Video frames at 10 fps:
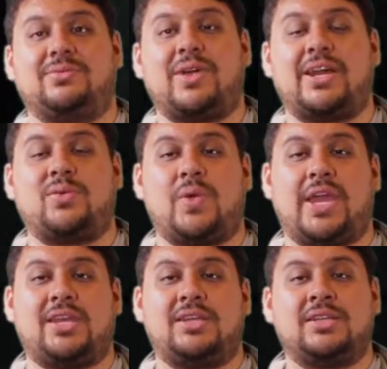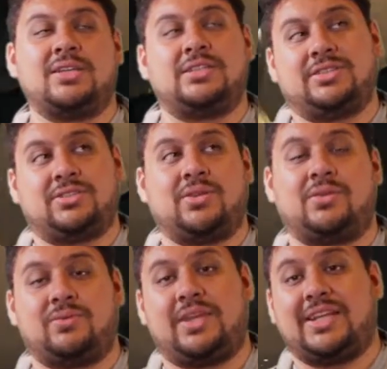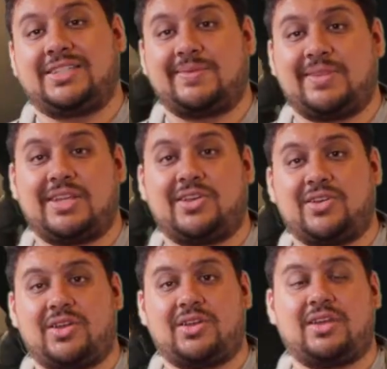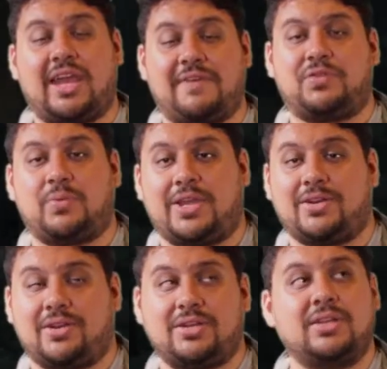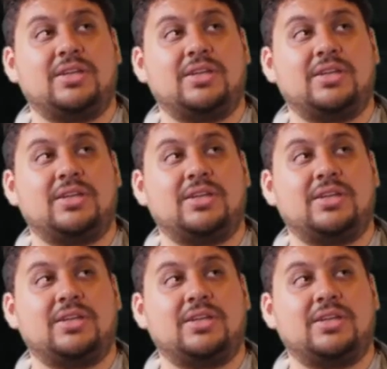right away. So it is something that you're gonna have to wait on.